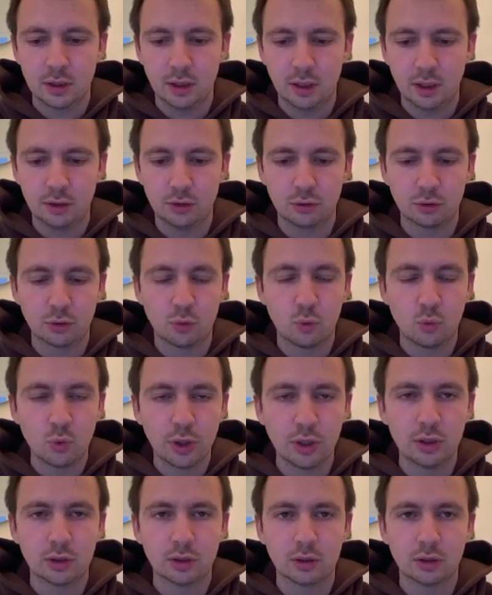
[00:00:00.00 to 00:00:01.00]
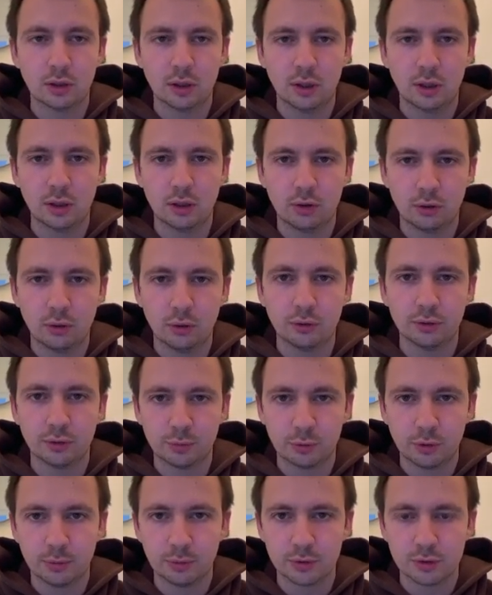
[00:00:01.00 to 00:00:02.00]
and your queen are on the
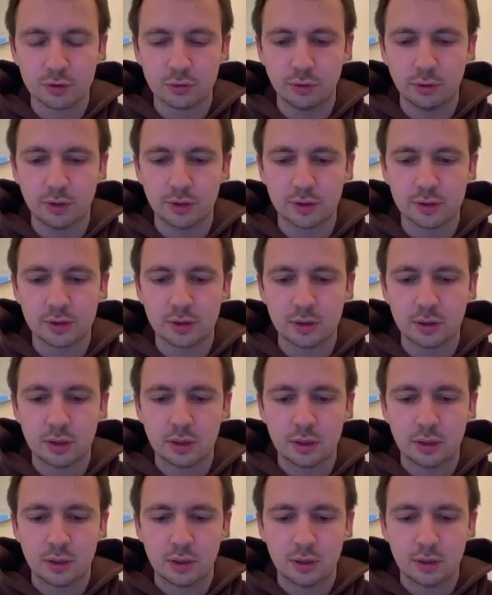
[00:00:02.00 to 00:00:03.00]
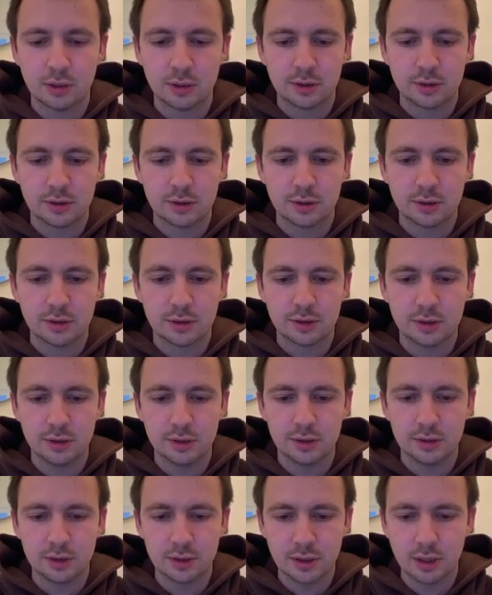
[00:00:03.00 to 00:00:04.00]
proper squares.
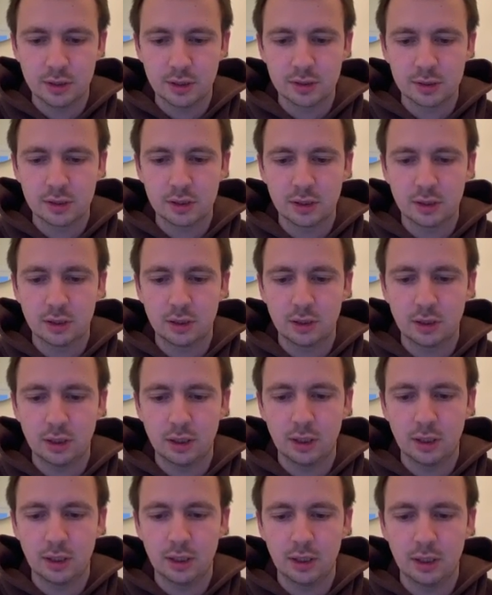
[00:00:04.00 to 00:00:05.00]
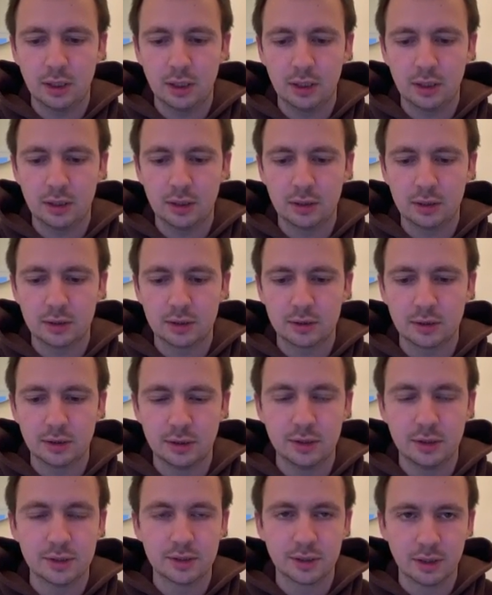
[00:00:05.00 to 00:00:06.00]
c6 and
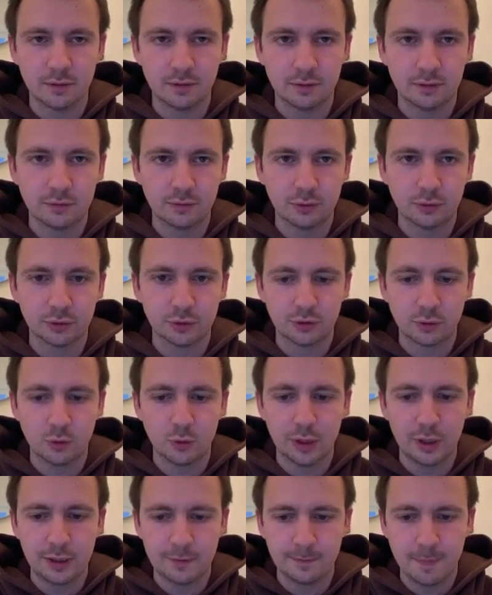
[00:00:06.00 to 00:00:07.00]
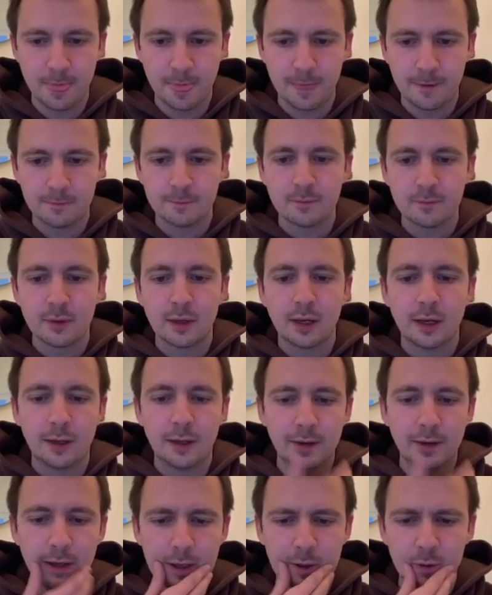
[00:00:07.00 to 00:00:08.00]
e7 for the queen.
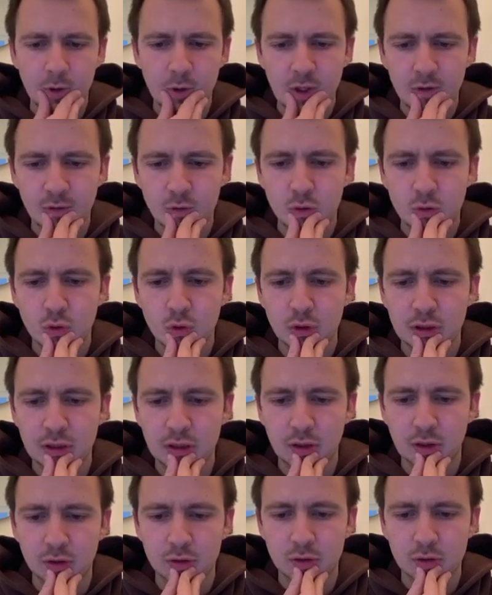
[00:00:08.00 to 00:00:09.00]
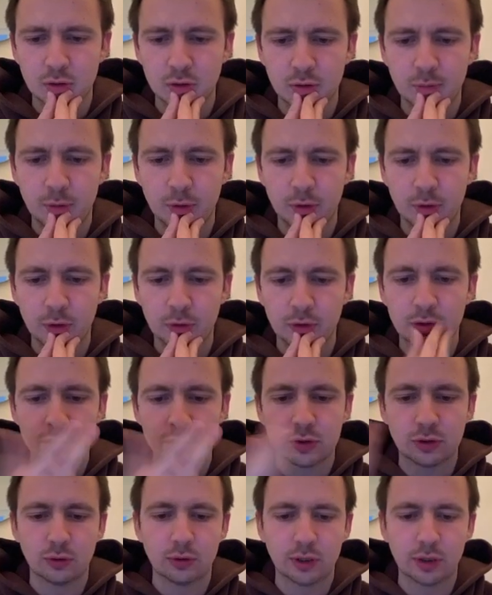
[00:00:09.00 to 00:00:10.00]
And now you have two attackers on the pawn.
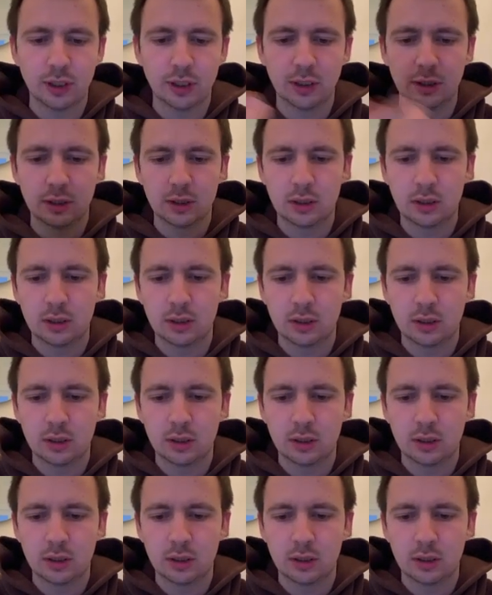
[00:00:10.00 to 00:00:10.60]
So again,